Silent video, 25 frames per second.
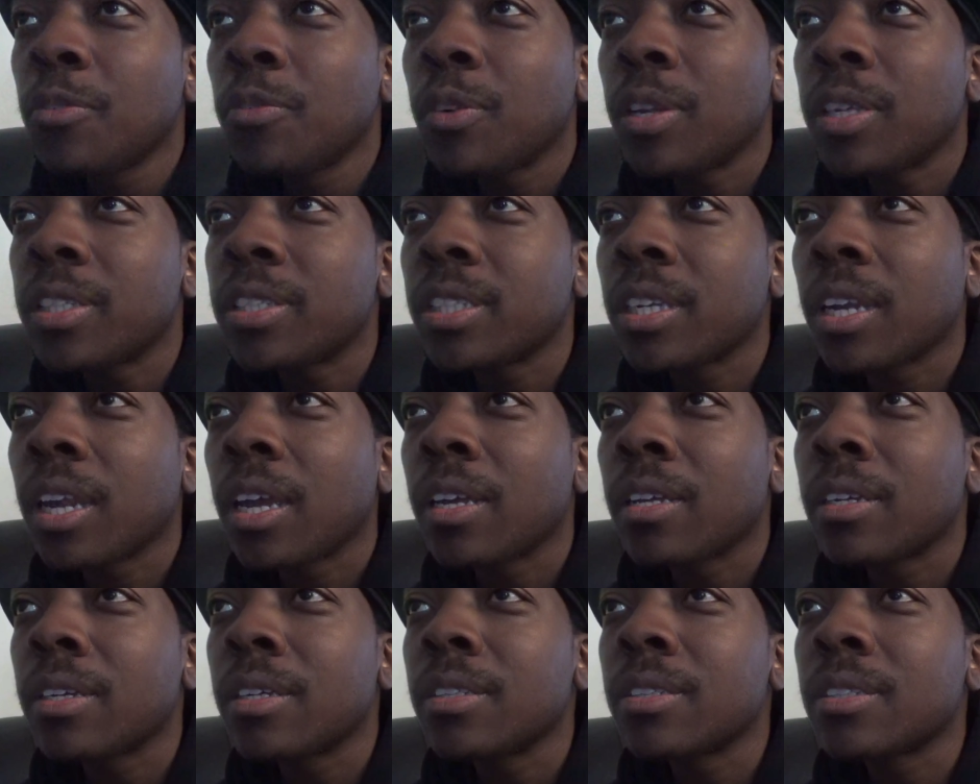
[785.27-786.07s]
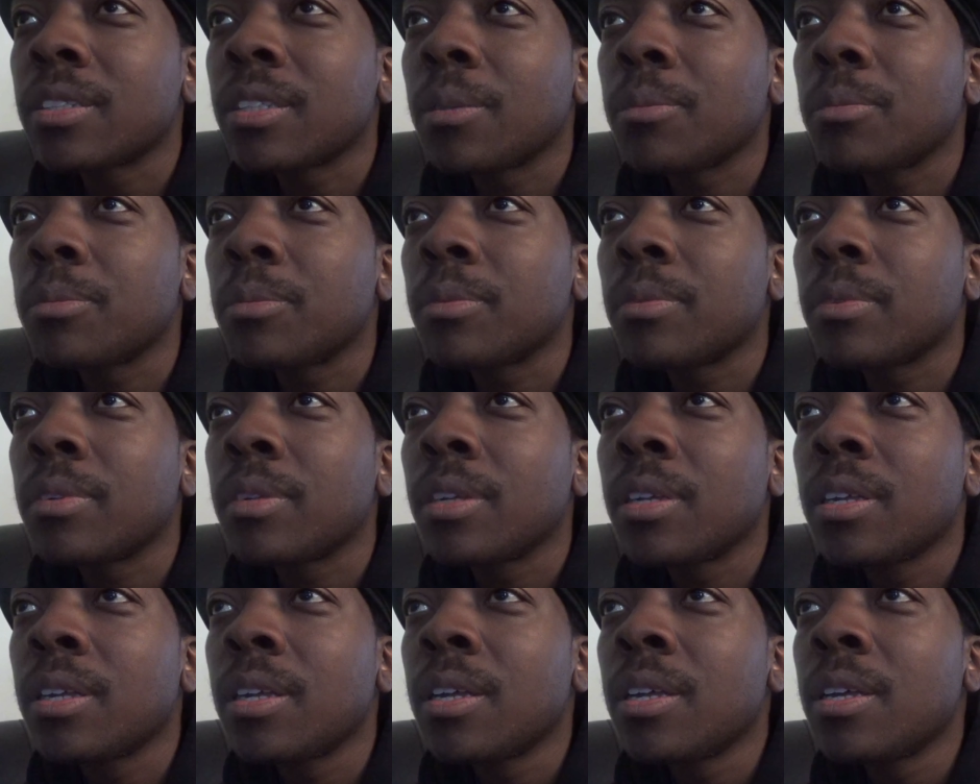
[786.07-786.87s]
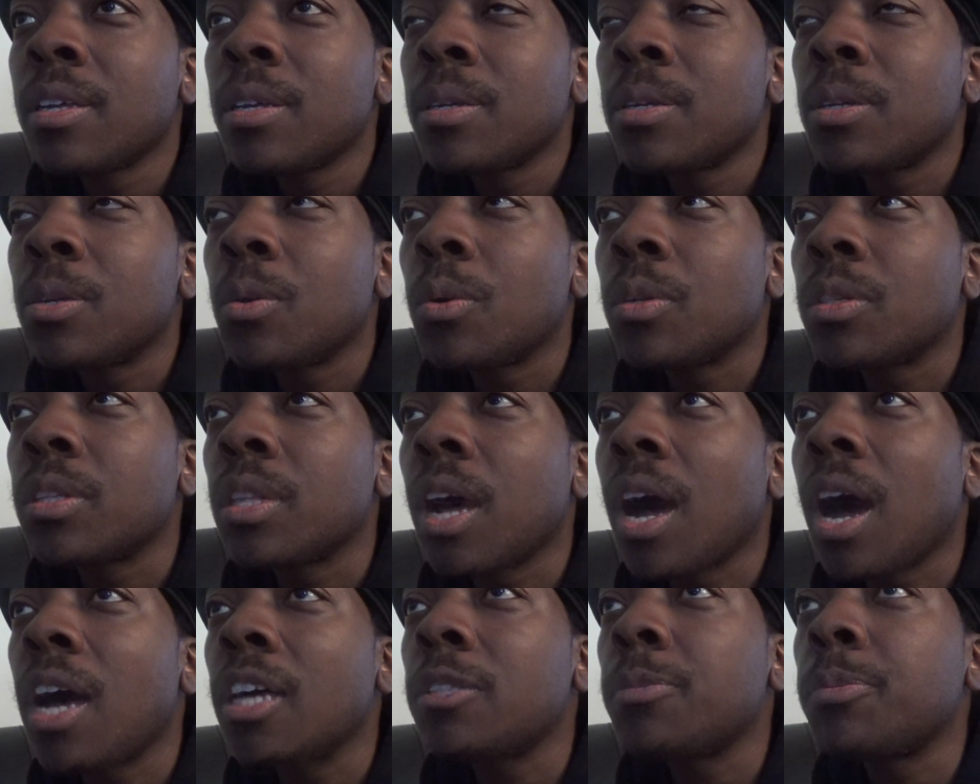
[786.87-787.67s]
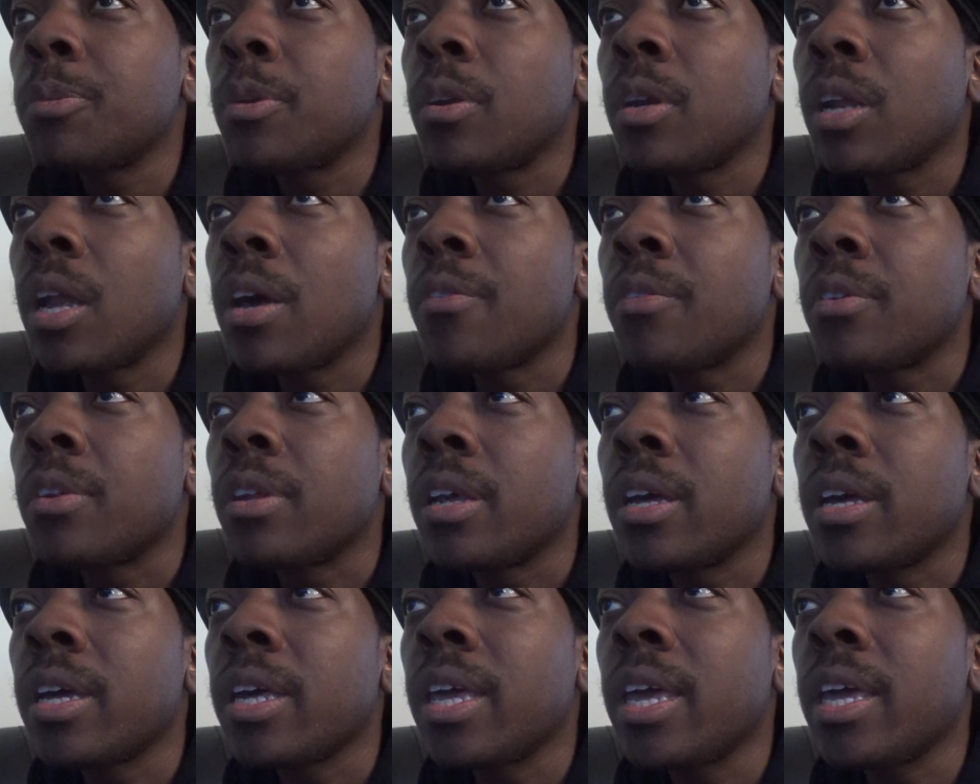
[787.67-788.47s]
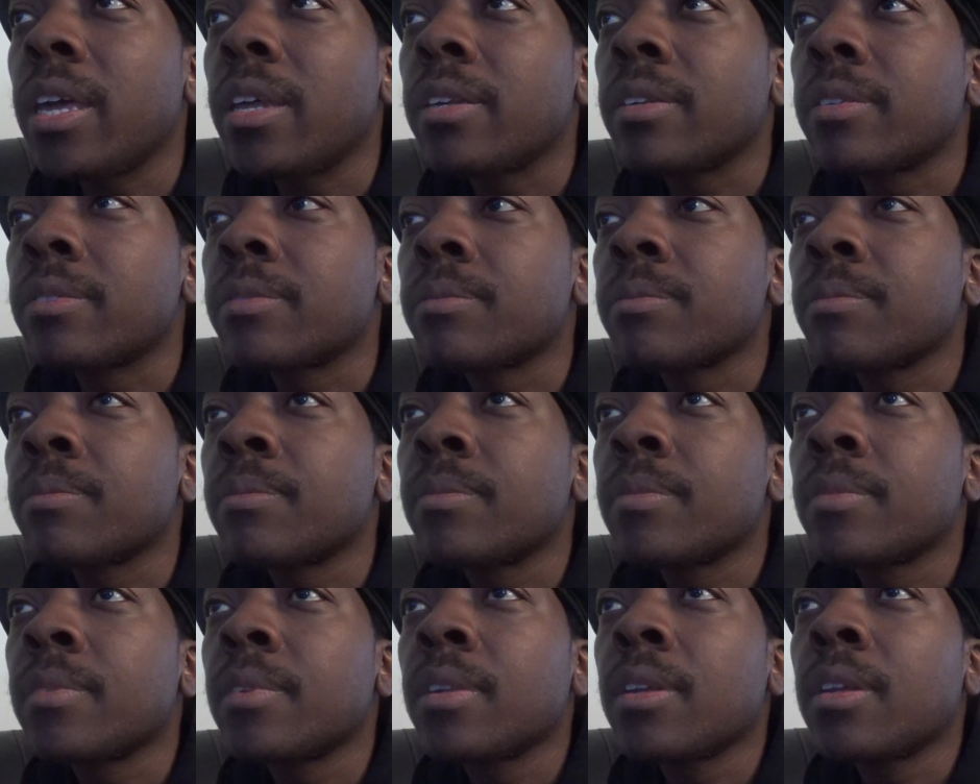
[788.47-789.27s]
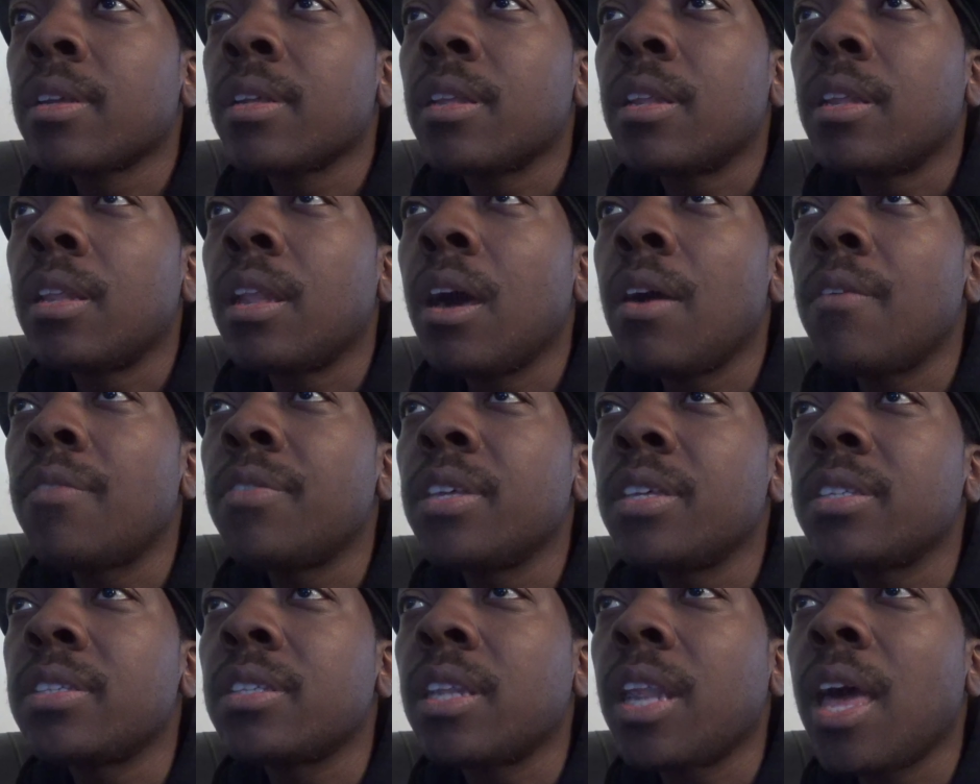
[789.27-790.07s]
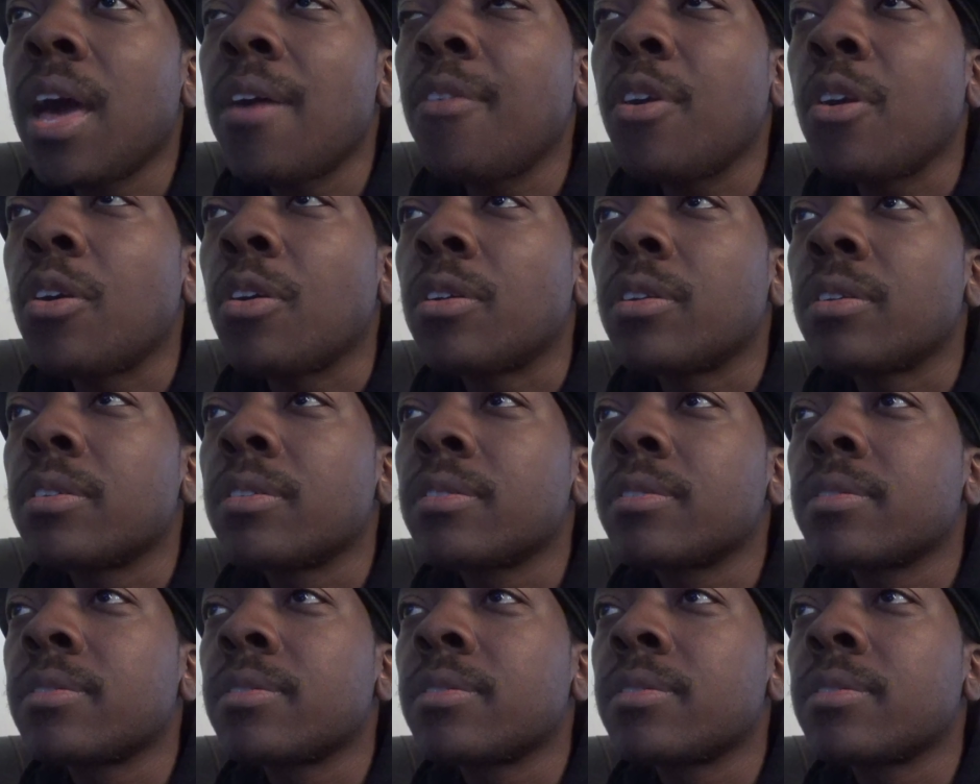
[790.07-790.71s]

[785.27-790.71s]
flinching like this, because I'm doing the hospital level again. Love this level.